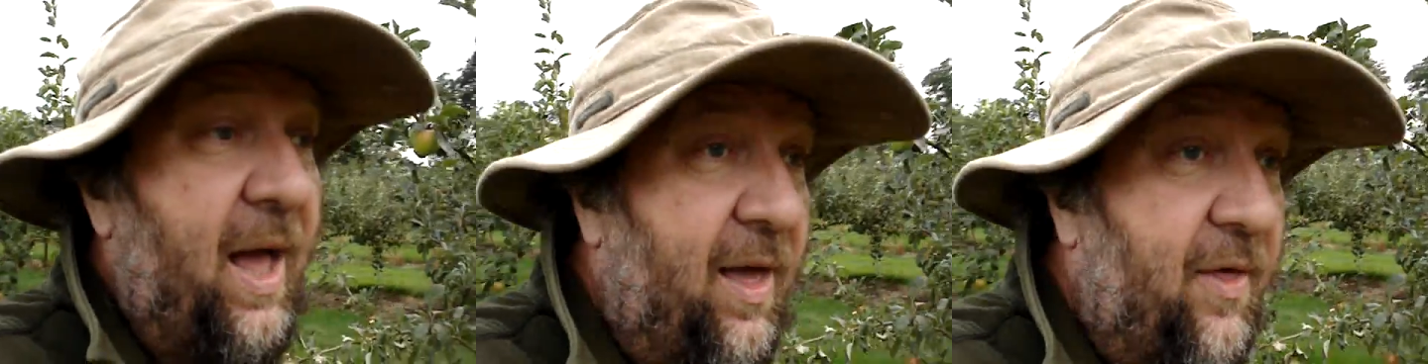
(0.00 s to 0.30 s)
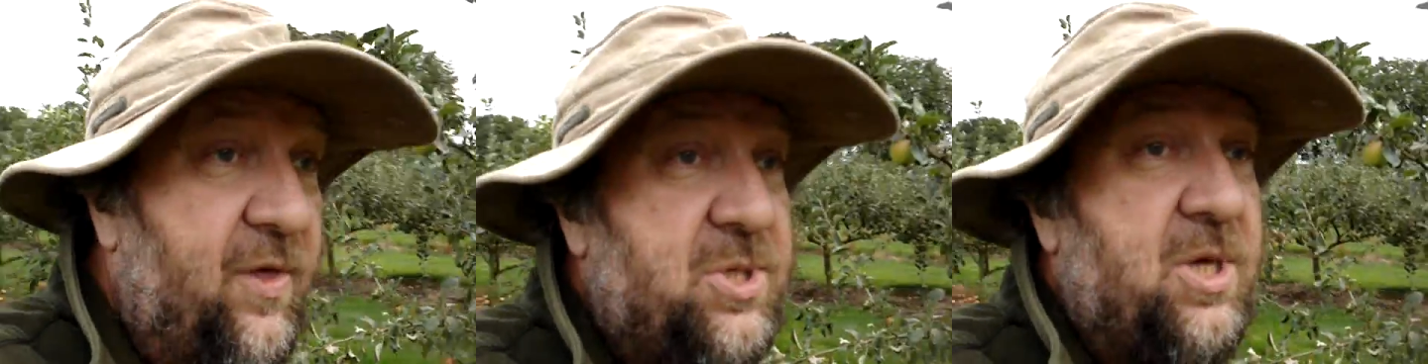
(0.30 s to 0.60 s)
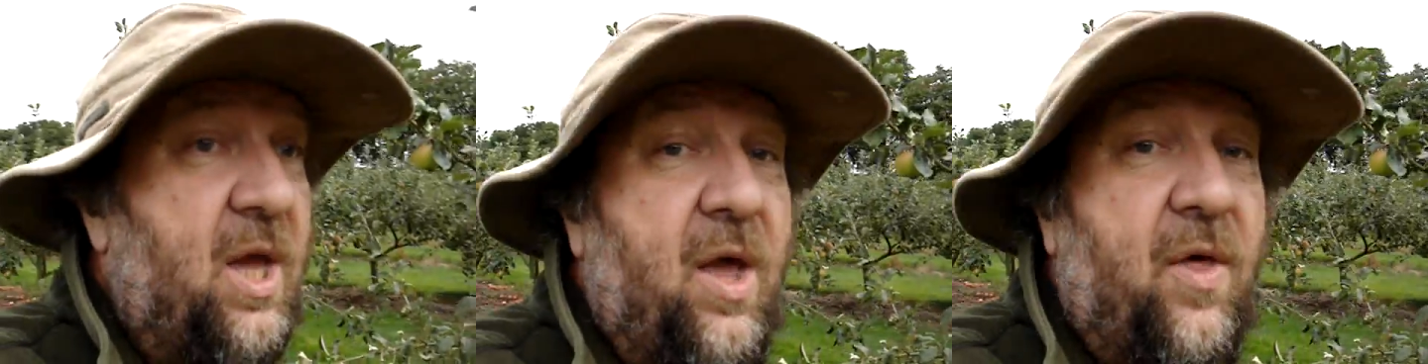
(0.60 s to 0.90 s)

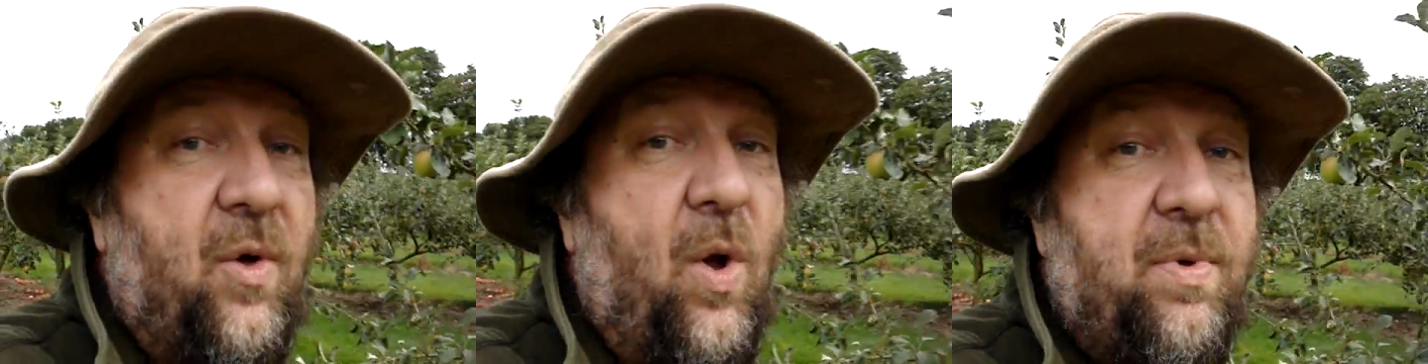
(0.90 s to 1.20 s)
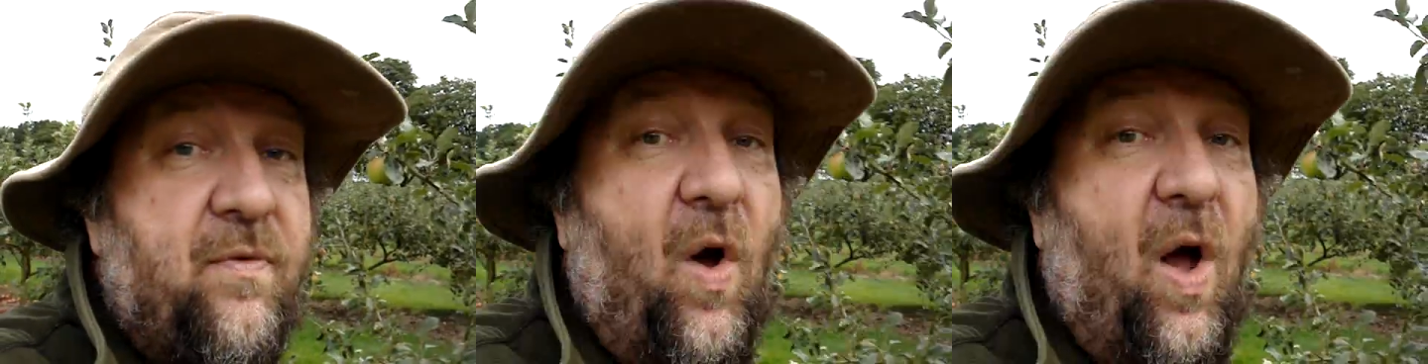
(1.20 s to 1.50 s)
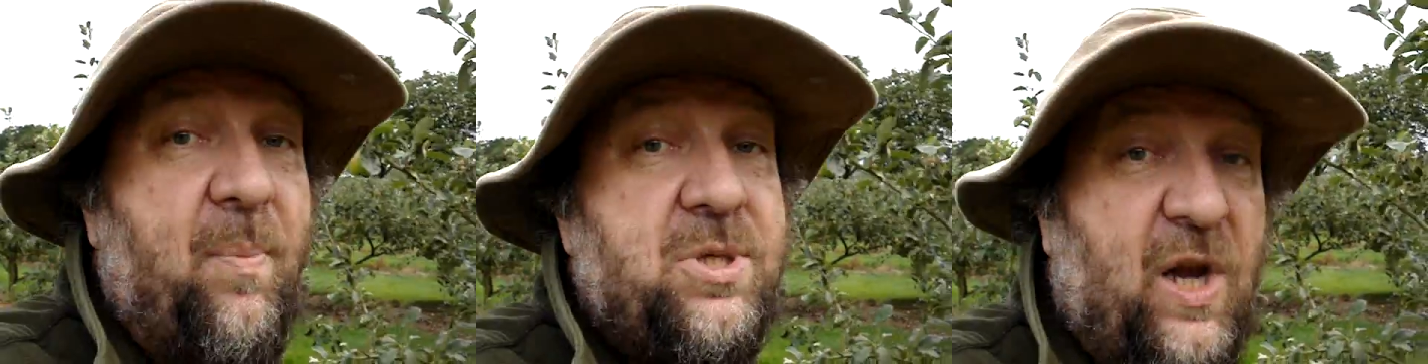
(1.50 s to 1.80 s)
others that won't be
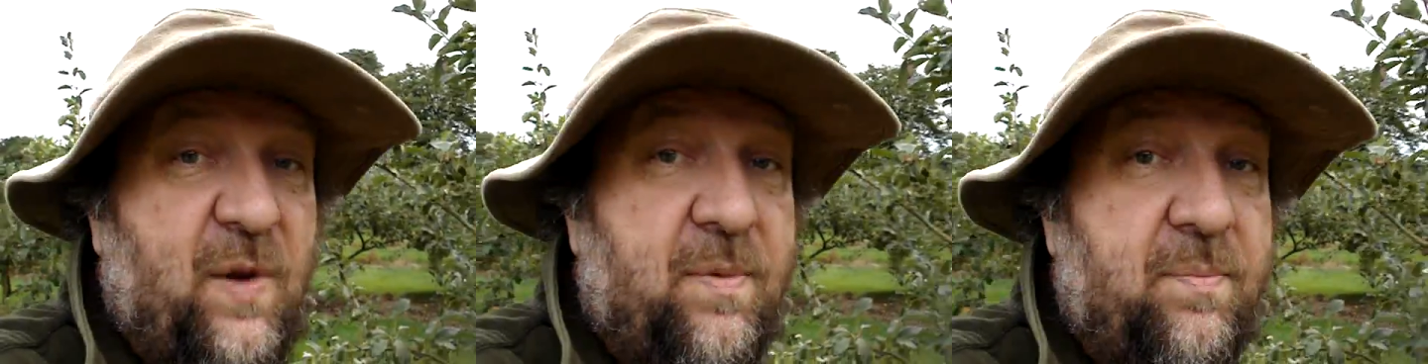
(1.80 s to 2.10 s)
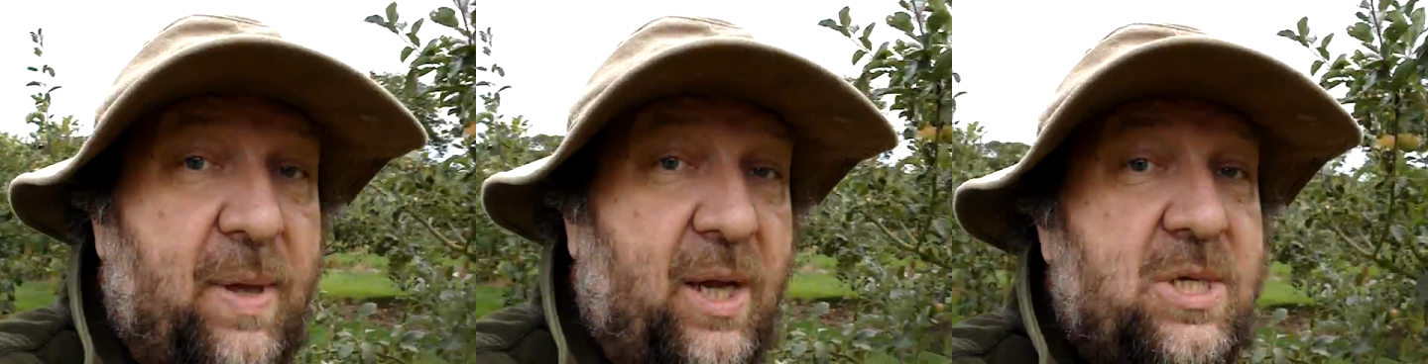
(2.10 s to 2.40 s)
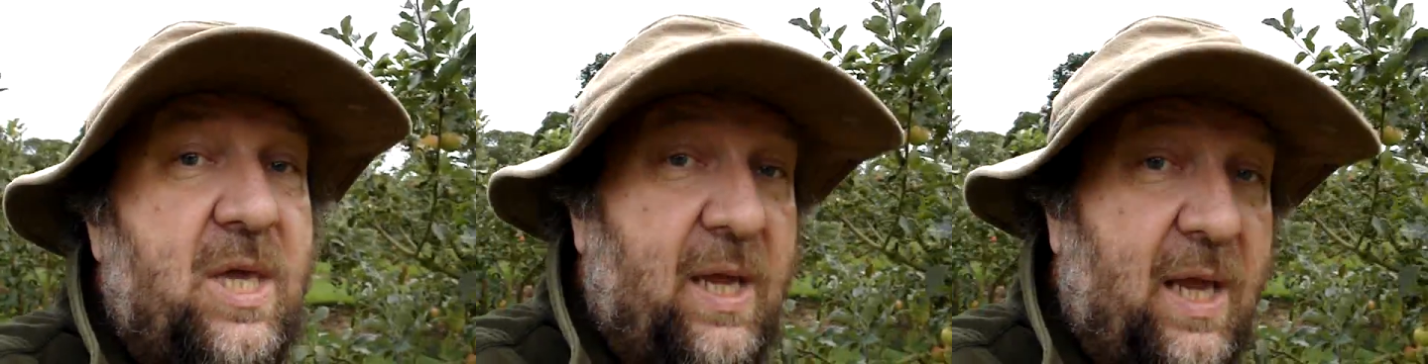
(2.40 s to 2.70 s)
ripe until they've been
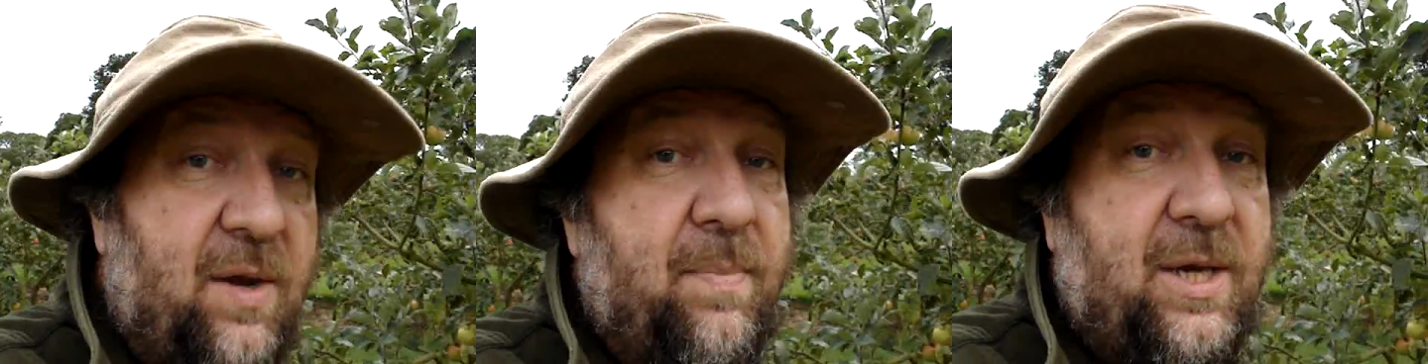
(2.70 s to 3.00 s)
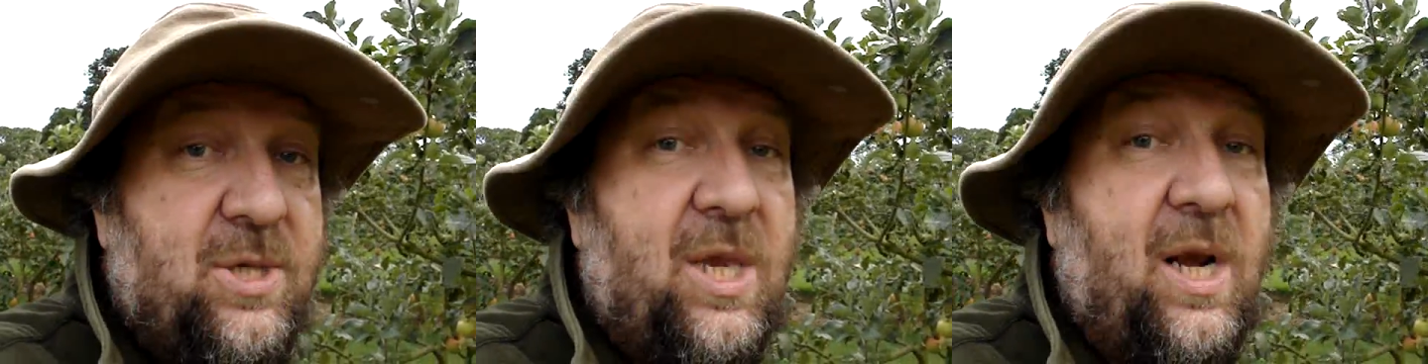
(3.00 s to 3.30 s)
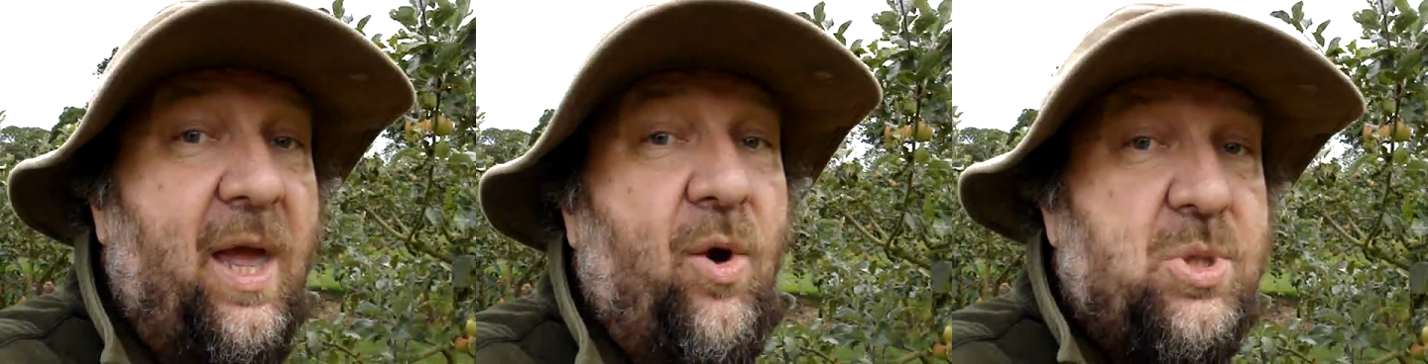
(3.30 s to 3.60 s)
picked in mid to
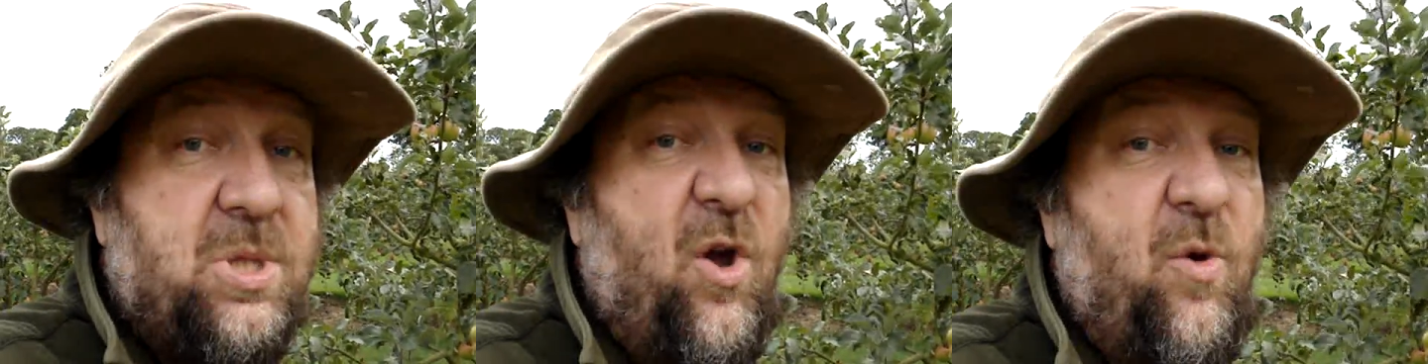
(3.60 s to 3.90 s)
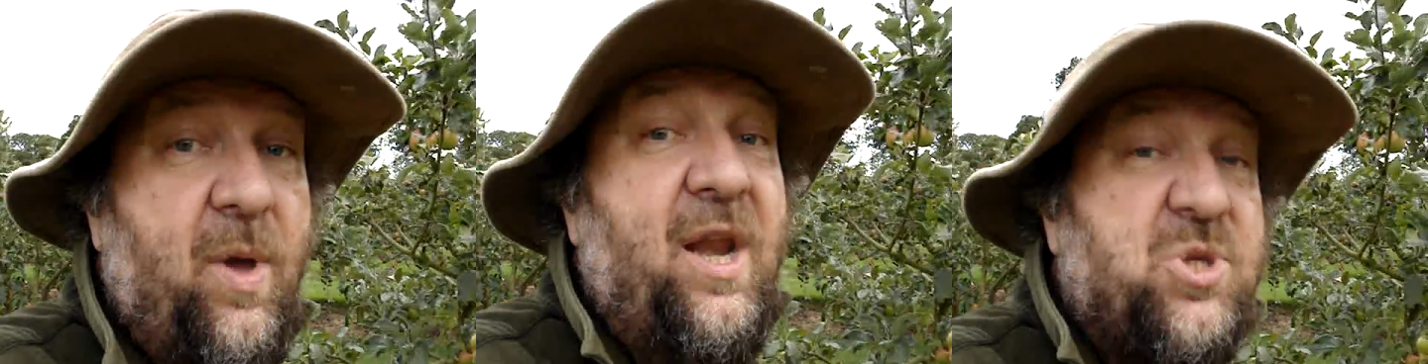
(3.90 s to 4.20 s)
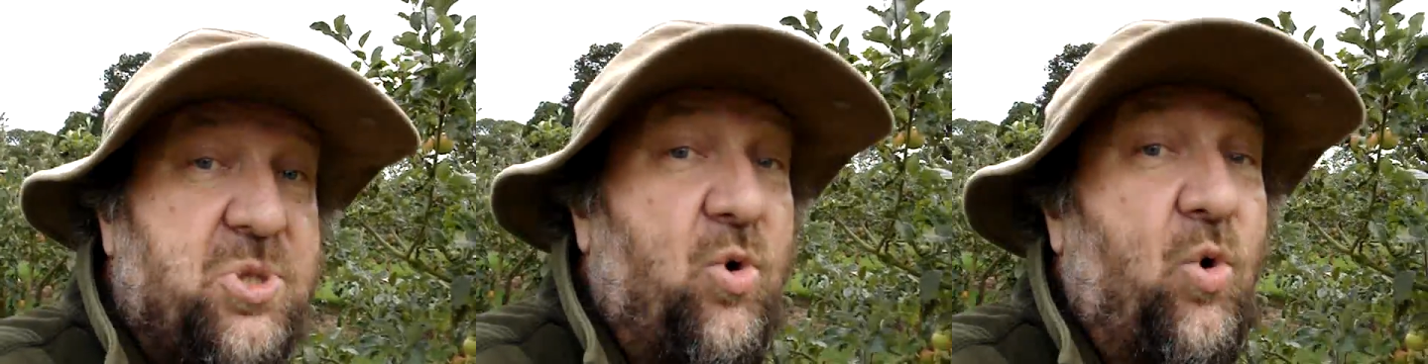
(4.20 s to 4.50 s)
late October and
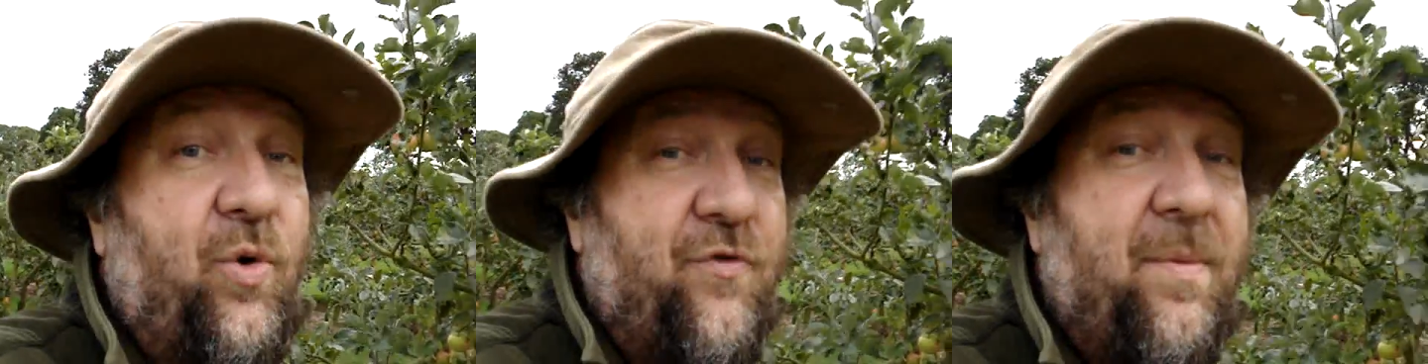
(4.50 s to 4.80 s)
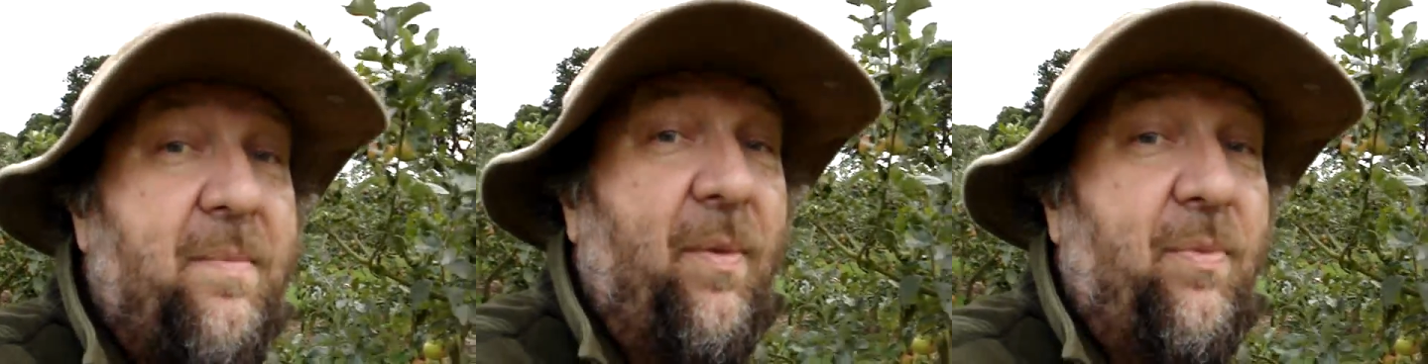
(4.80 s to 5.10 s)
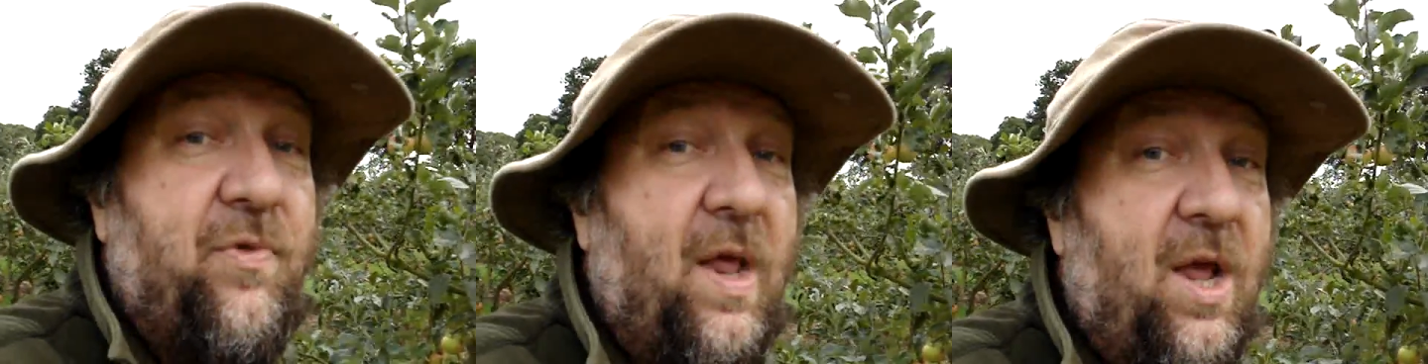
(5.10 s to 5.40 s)
then stored for a
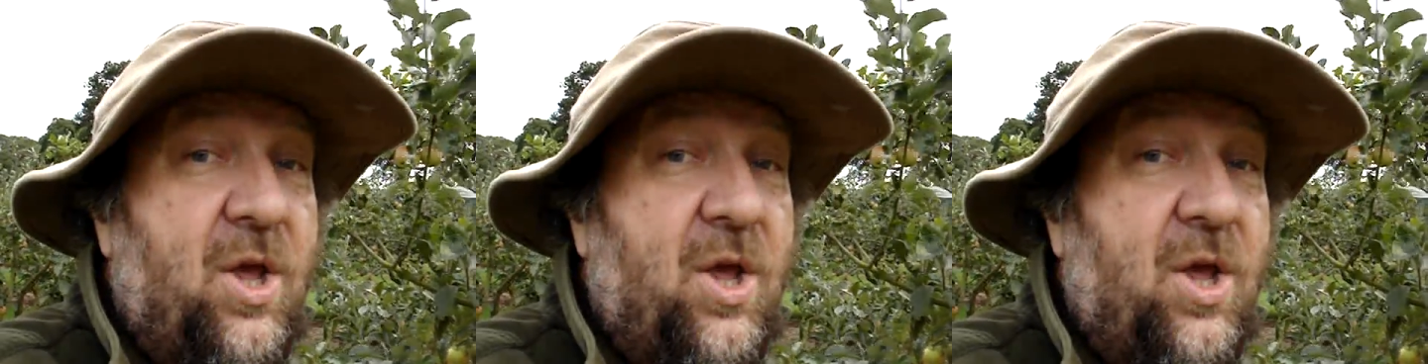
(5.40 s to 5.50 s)
month.